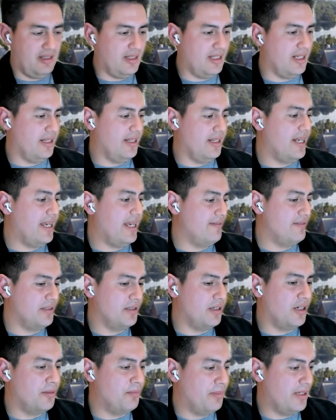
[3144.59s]
that have
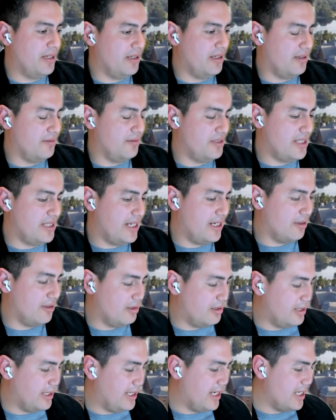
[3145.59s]
some component of
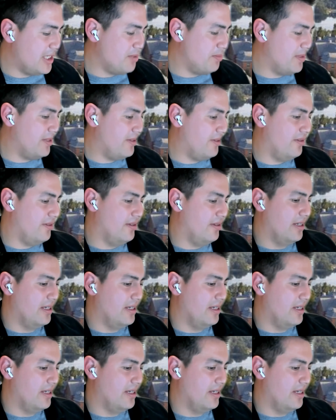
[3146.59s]
stakeholder engagement,